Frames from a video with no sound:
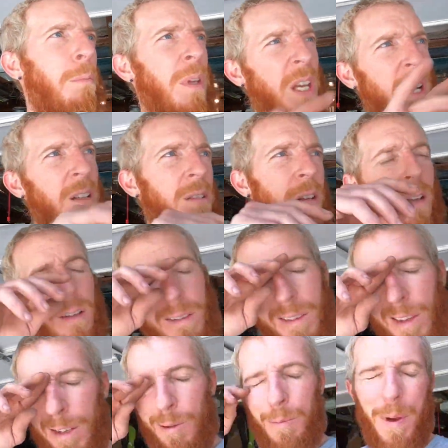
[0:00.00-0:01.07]
Because
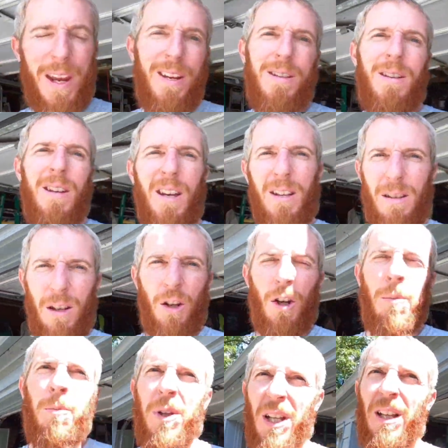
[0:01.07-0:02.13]
the spacing isn't
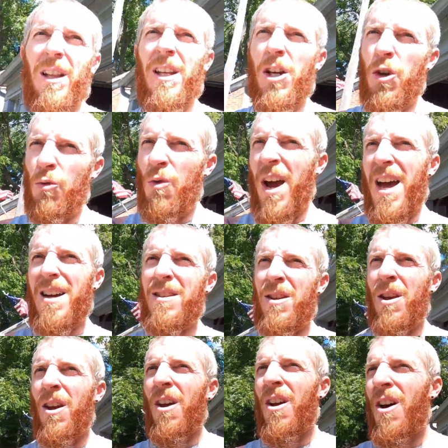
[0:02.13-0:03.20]
completely
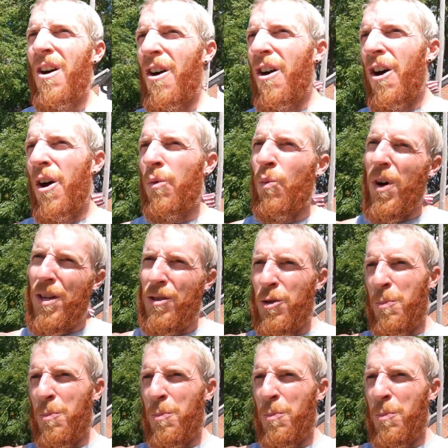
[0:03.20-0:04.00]
correct on one